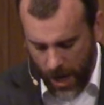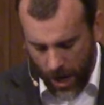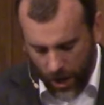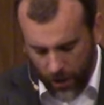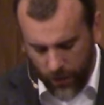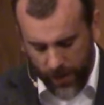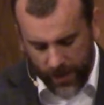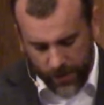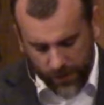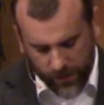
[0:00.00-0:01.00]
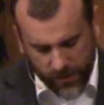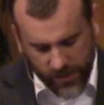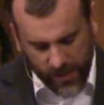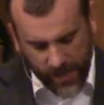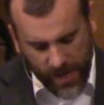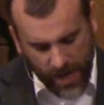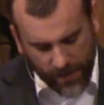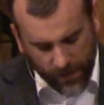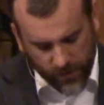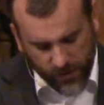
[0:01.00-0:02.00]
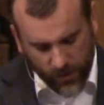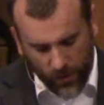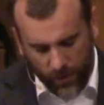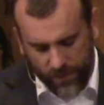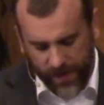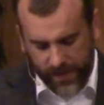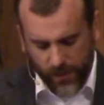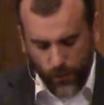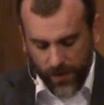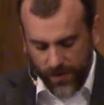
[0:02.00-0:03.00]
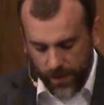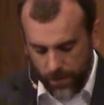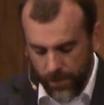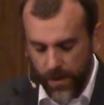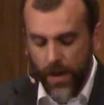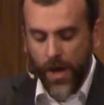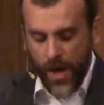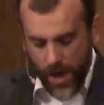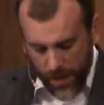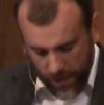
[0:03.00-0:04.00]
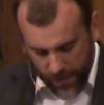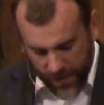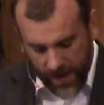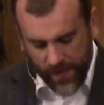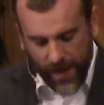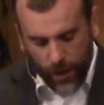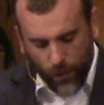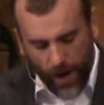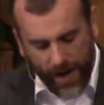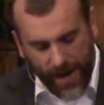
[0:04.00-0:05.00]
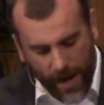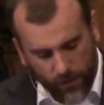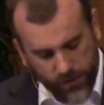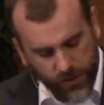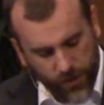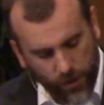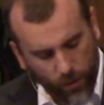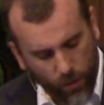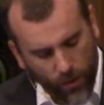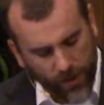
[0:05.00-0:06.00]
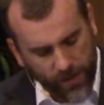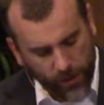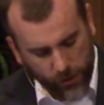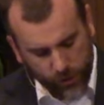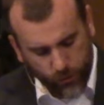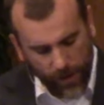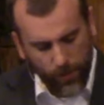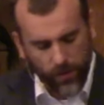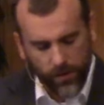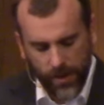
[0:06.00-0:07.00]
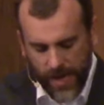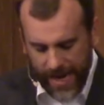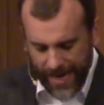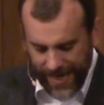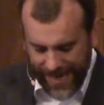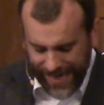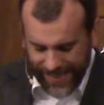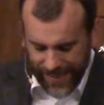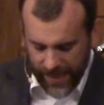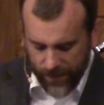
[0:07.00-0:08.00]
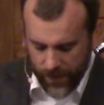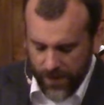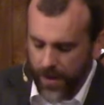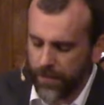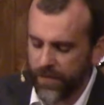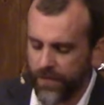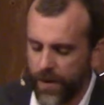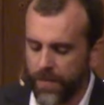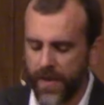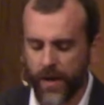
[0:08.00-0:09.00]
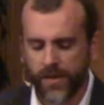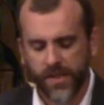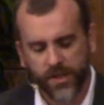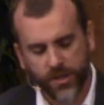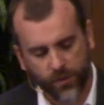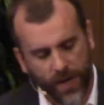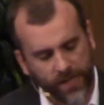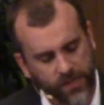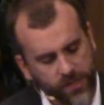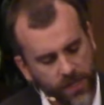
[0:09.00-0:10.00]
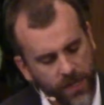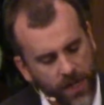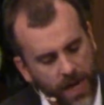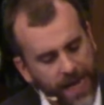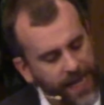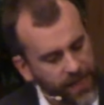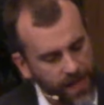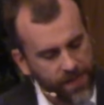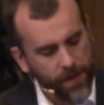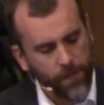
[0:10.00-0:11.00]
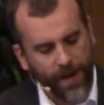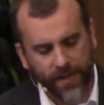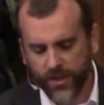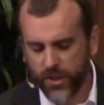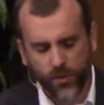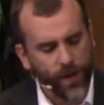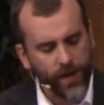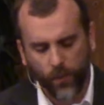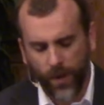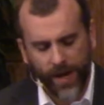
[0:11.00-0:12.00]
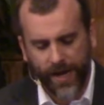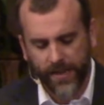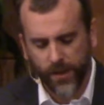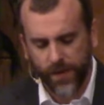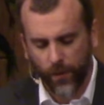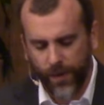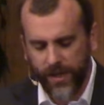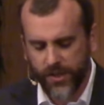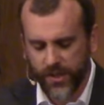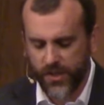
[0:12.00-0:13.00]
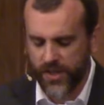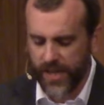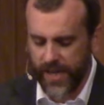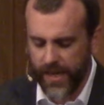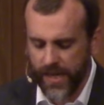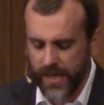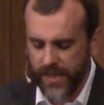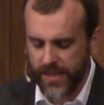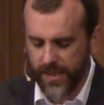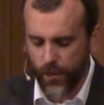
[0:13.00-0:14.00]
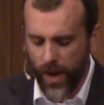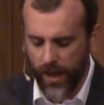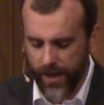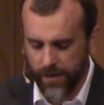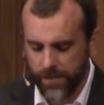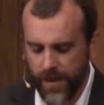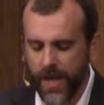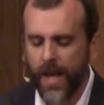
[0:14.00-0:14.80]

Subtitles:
Hungry and thirsty, their soul fainted with them. Then they cried out to the Lord in their trouble, and He delivered them from their distress. He led them by a straight way till they reached a city to dwell in.